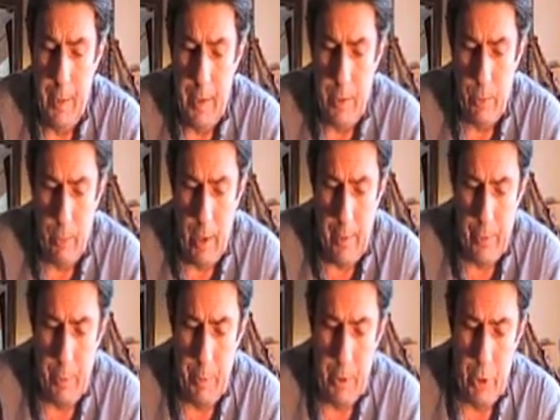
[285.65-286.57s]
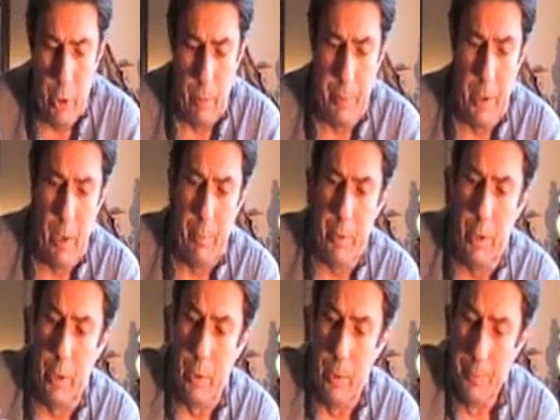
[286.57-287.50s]
these all have to be chopped up
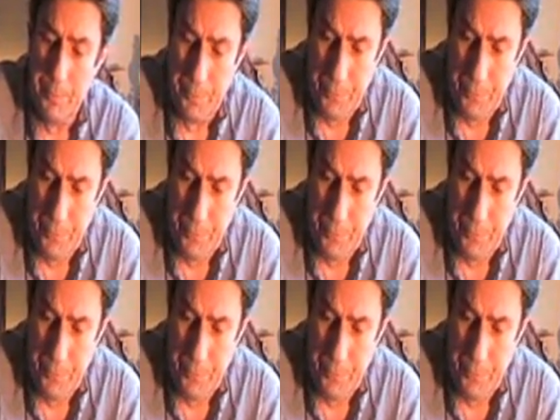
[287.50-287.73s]
too.